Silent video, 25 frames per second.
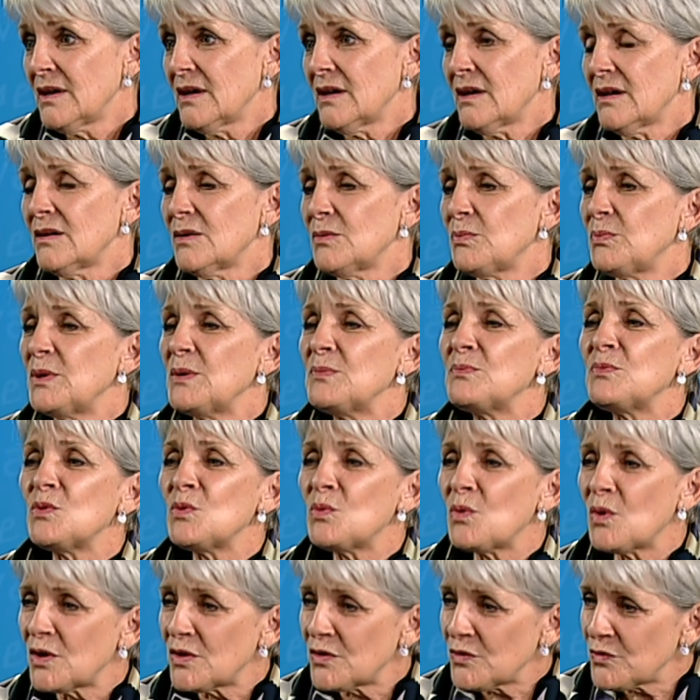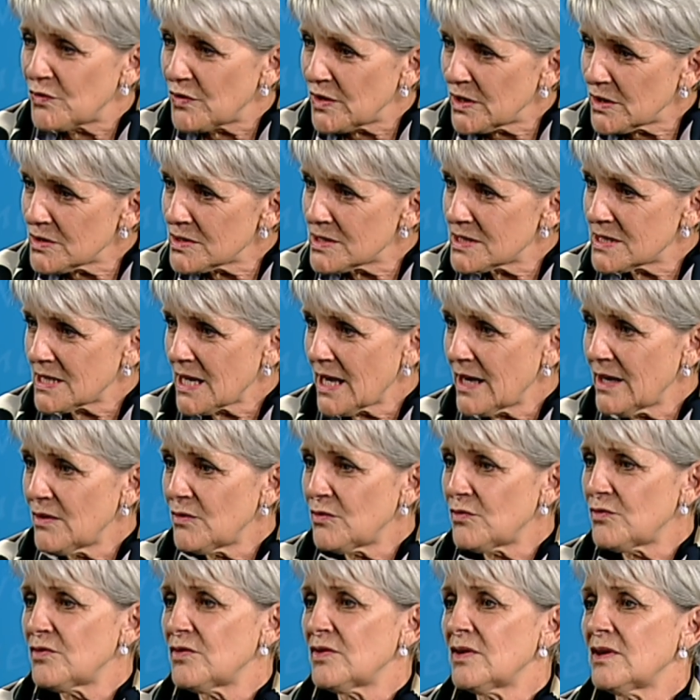Uh, people want to feel
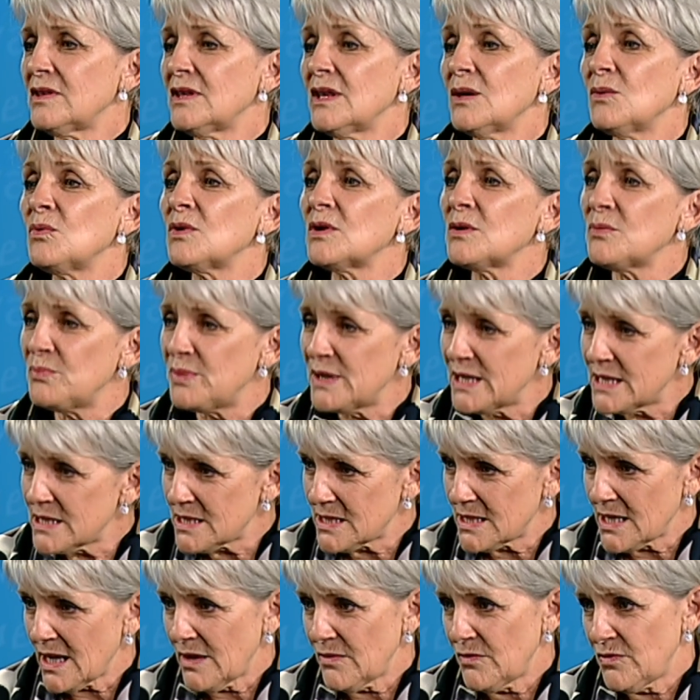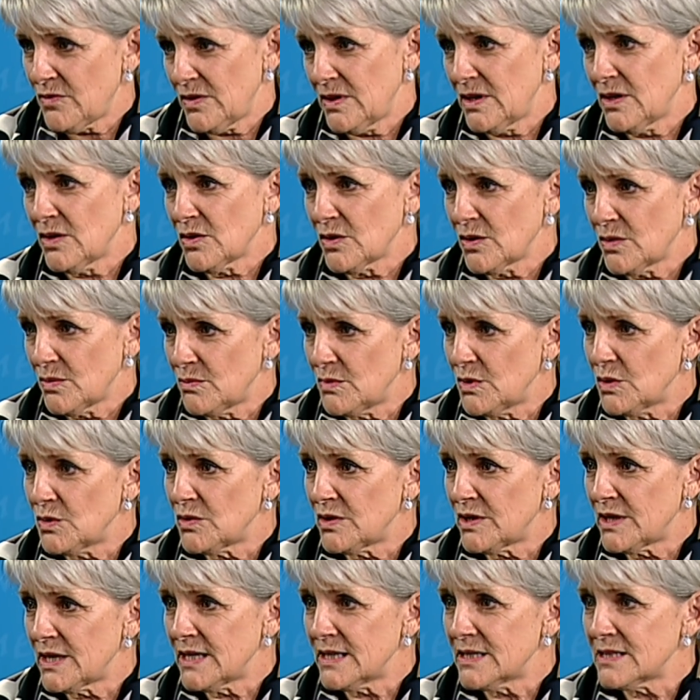safe and they want to be safe in their
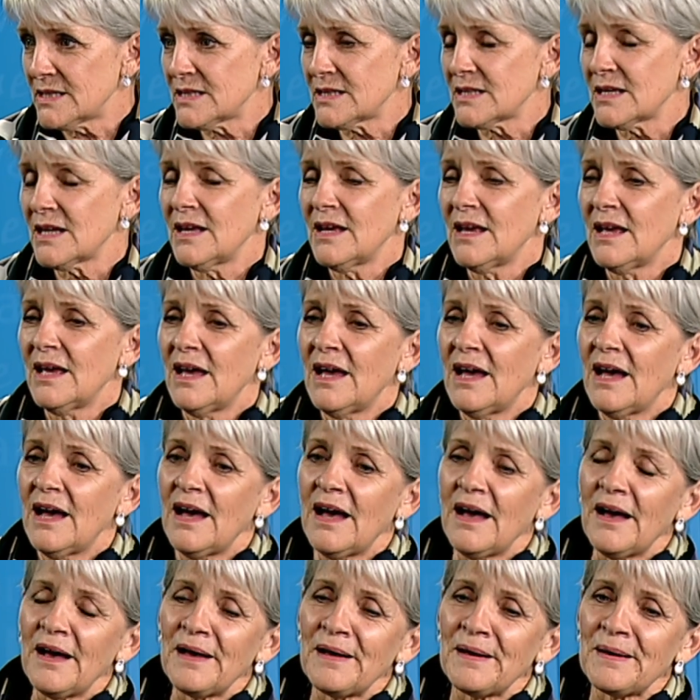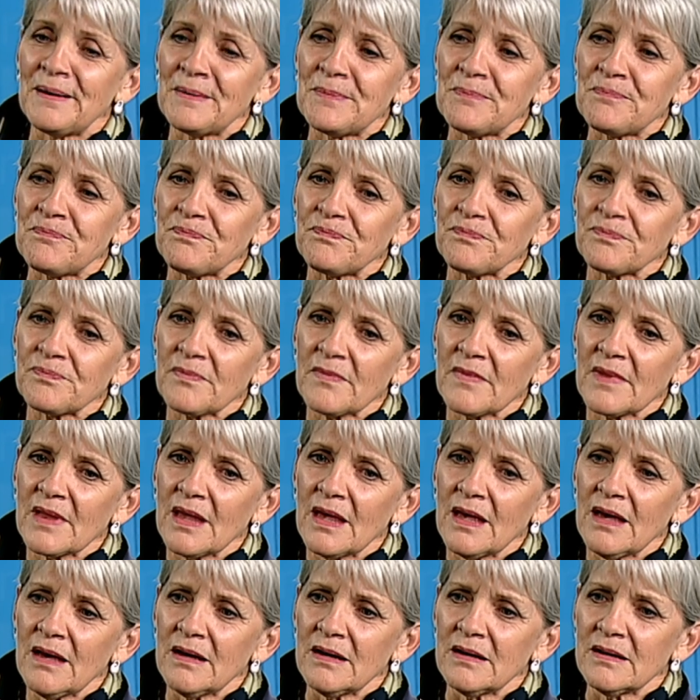communities. Um,
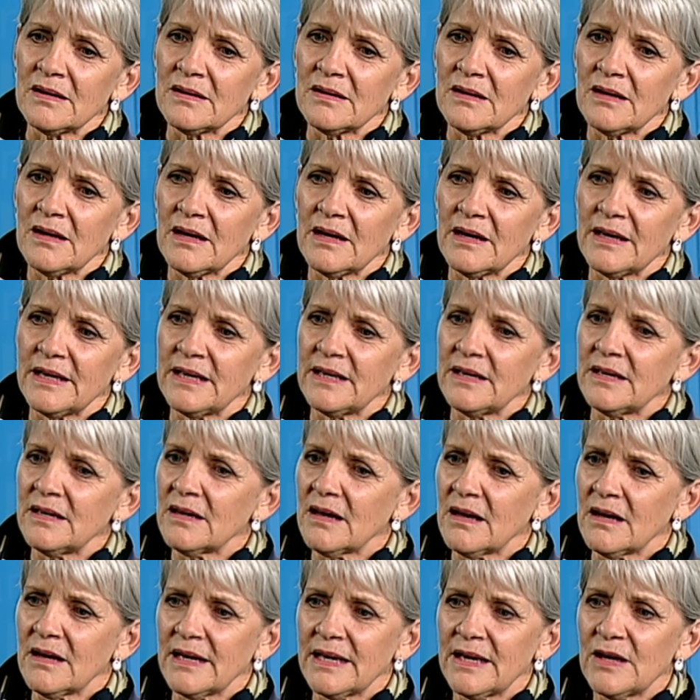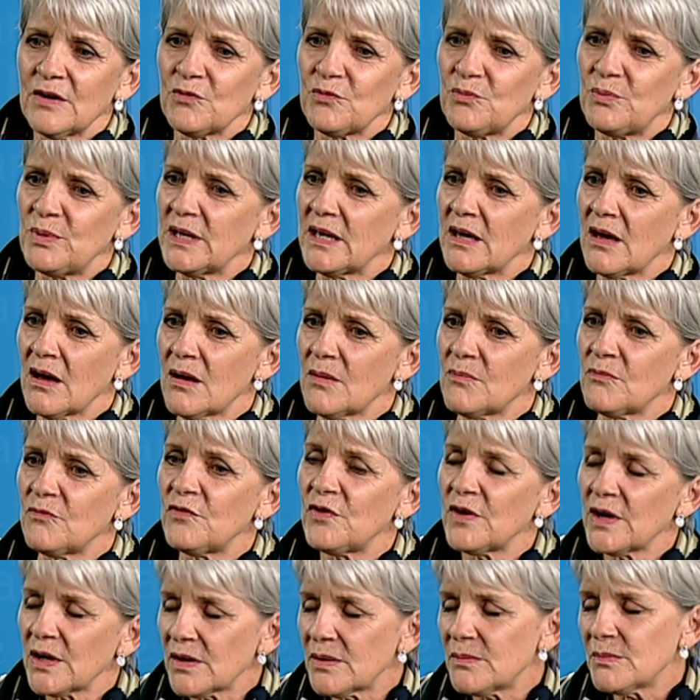uh, I, I have become
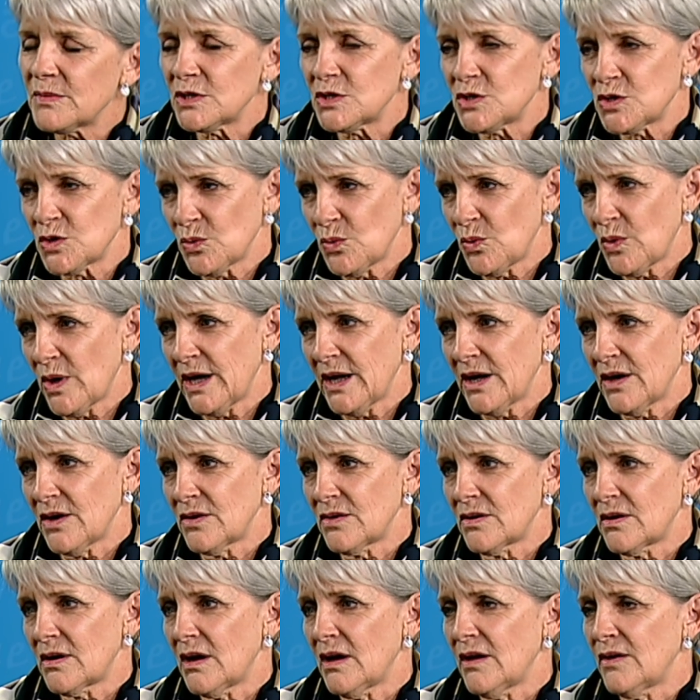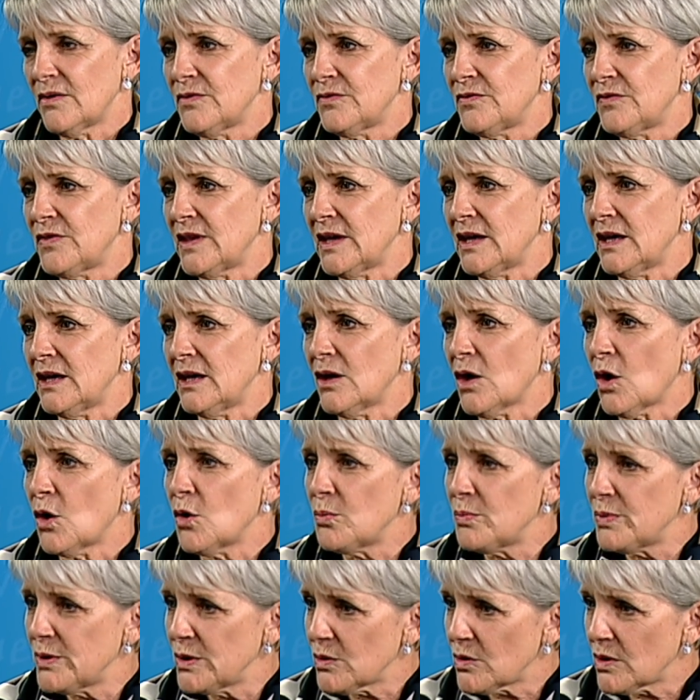very much aware of the
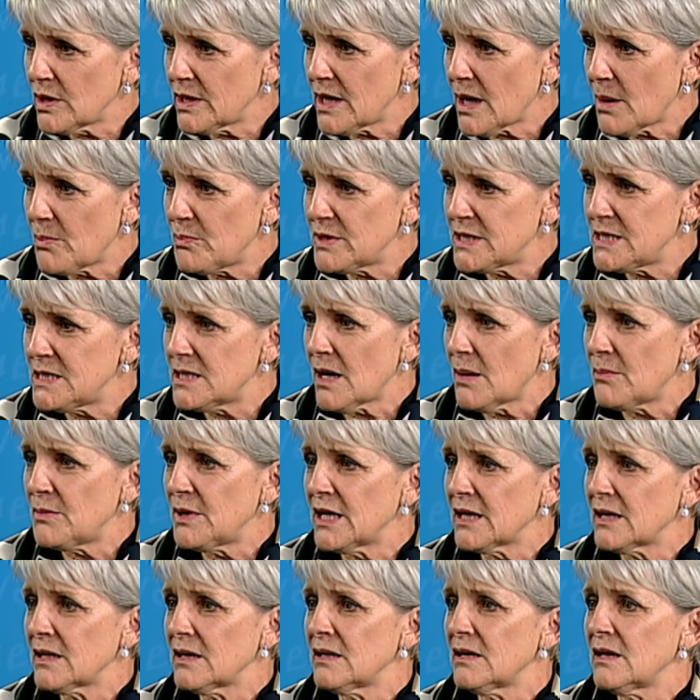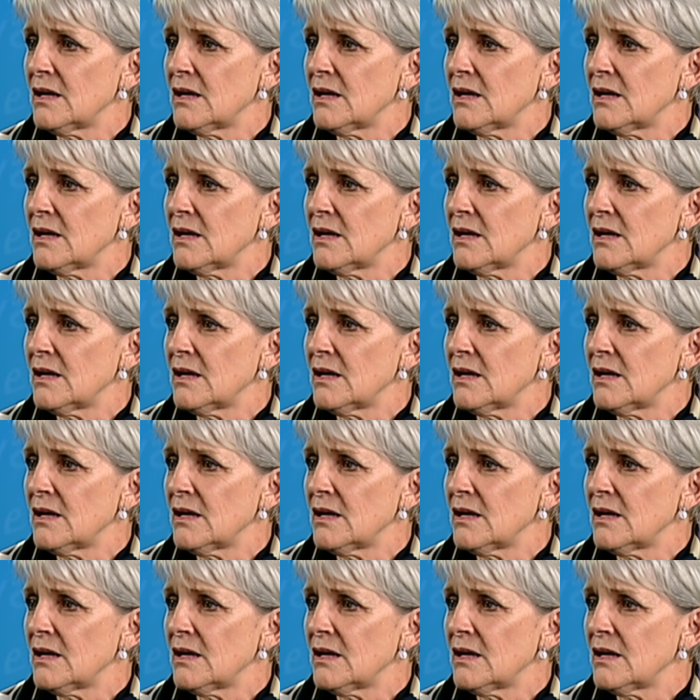opioid epidemic